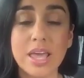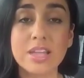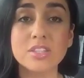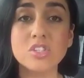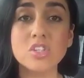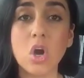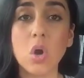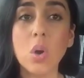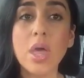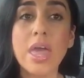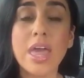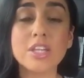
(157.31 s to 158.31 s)
And so
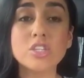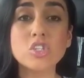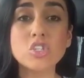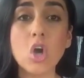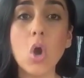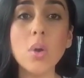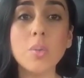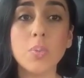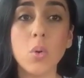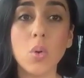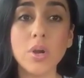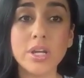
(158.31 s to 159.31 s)
it's so
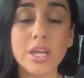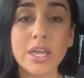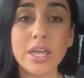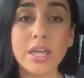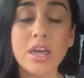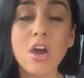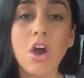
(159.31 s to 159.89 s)
important